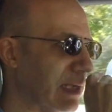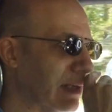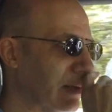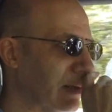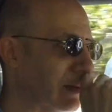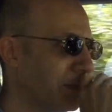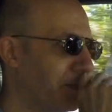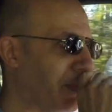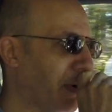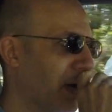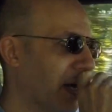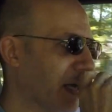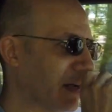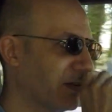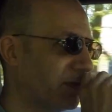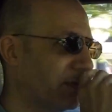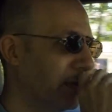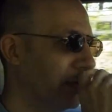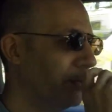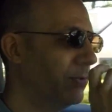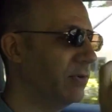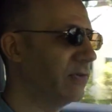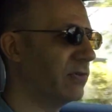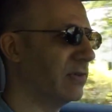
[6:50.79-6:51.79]
gearbox
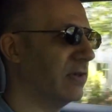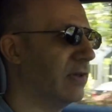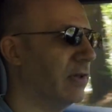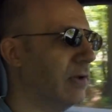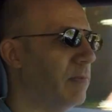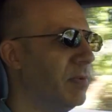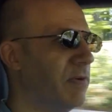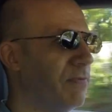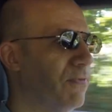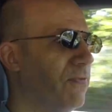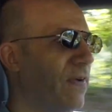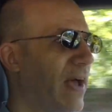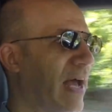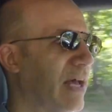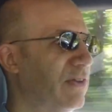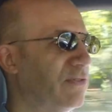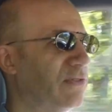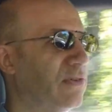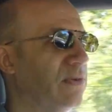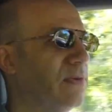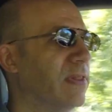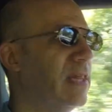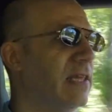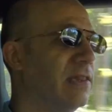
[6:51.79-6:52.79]
that was a little bit
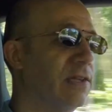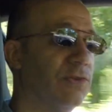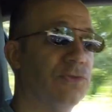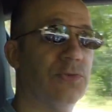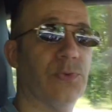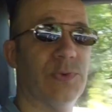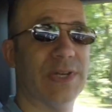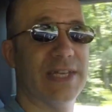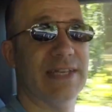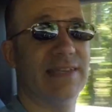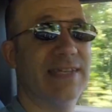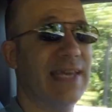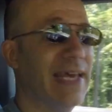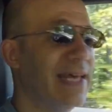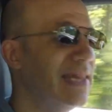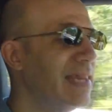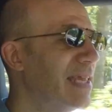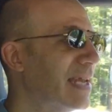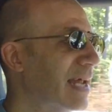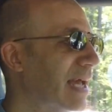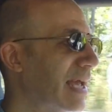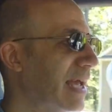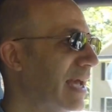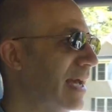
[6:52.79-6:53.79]
faster than the 2010
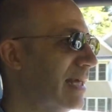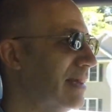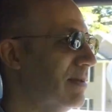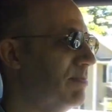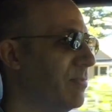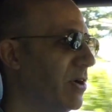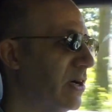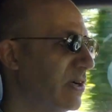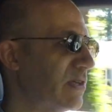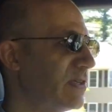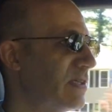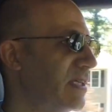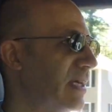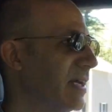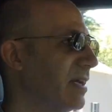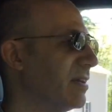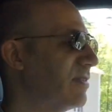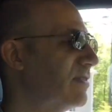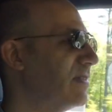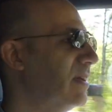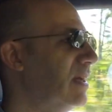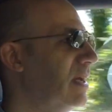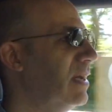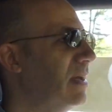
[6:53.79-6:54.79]
that I had, the Mark
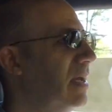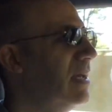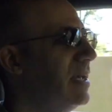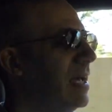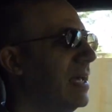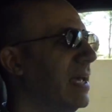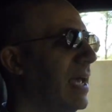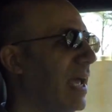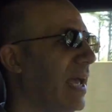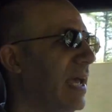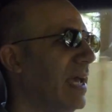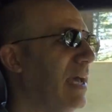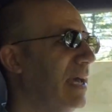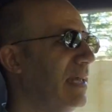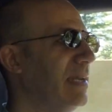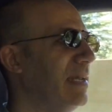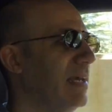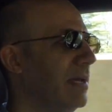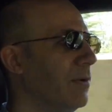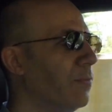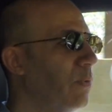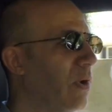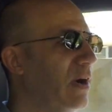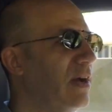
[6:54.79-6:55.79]
6. And
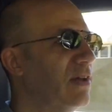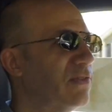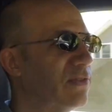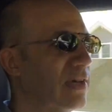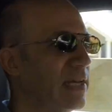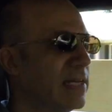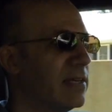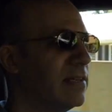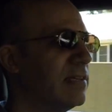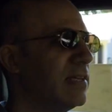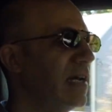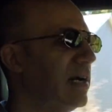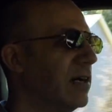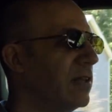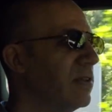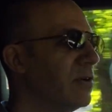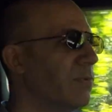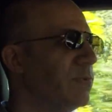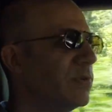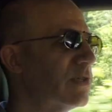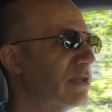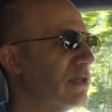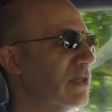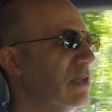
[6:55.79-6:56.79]
I could tell it
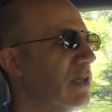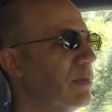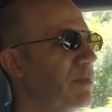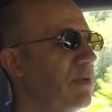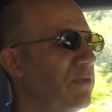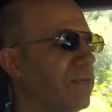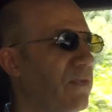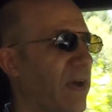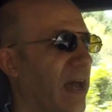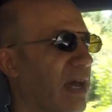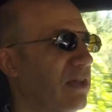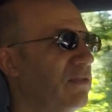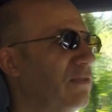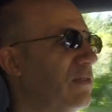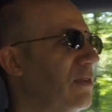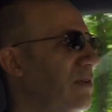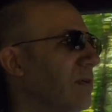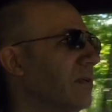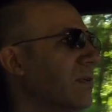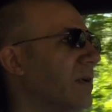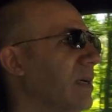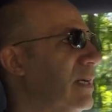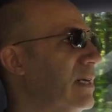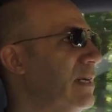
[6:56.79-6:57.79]
was a little bit
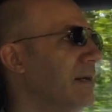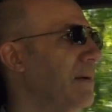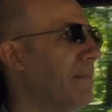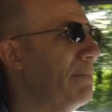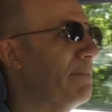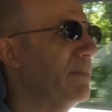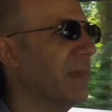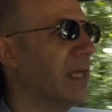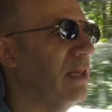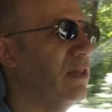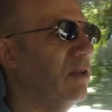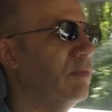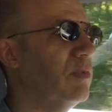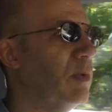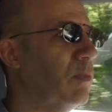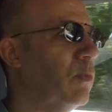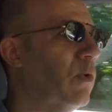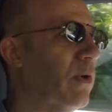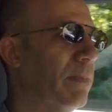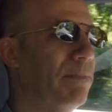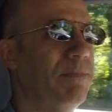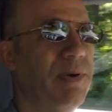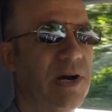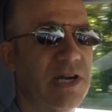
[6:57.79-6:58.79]
faster, a little bit
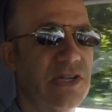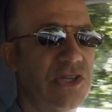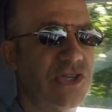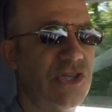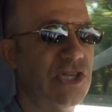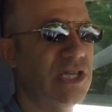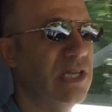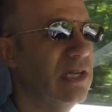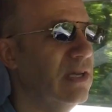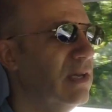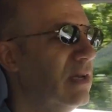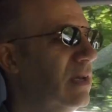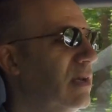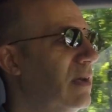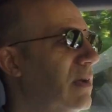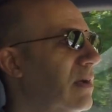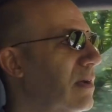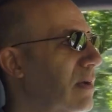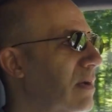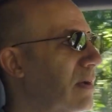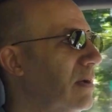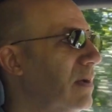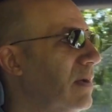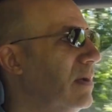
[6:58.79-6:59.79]
more punchy.
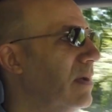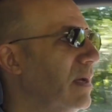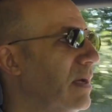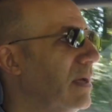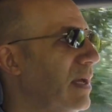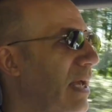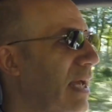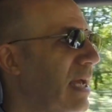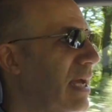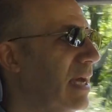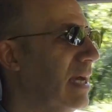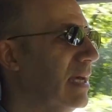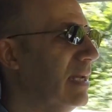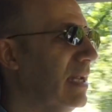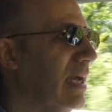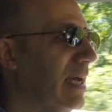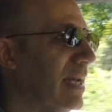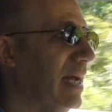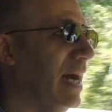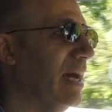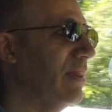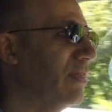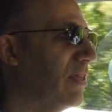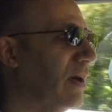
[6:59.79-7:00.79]

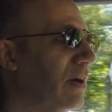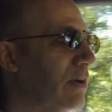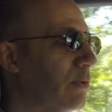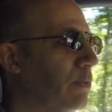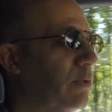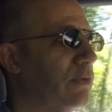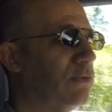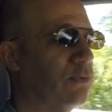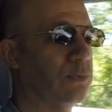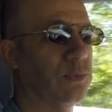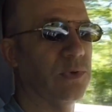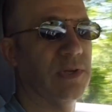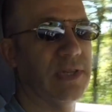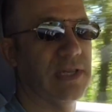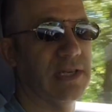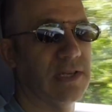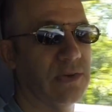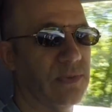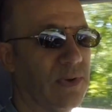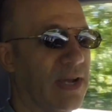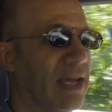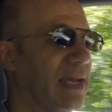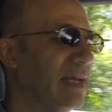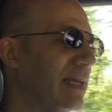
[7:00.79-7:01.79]
And I thought it was really
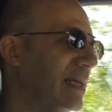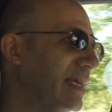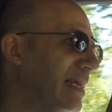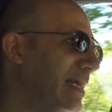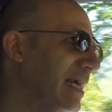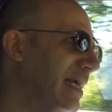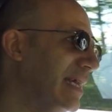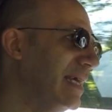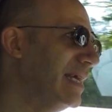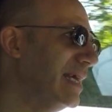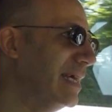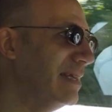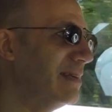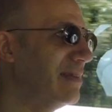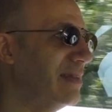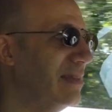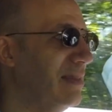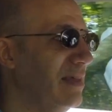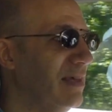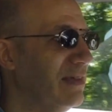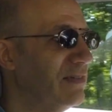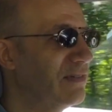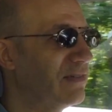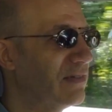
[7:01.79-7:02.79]
great. Getting into
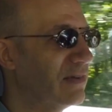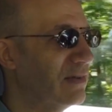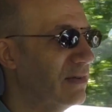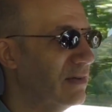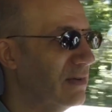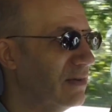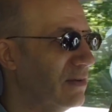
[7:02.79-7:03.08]
this